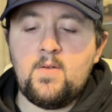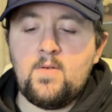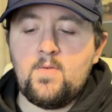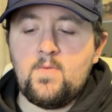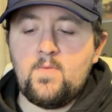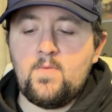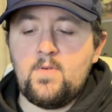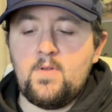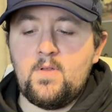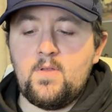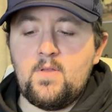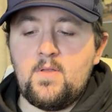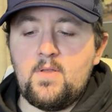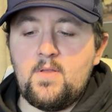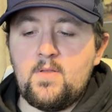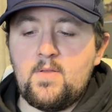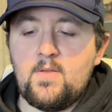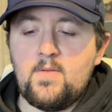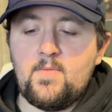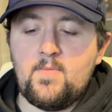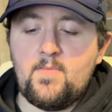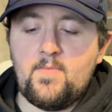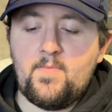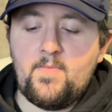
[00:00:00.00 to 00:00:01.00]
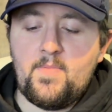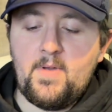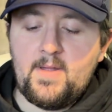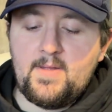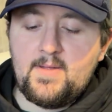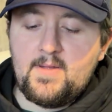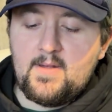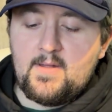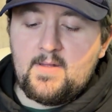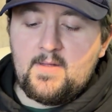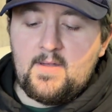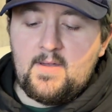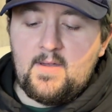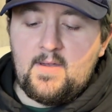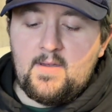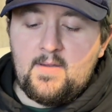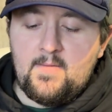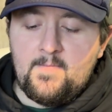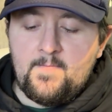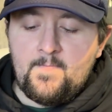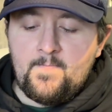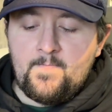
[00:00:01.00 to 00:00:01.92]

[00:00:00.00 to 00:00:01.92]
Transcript: With basically,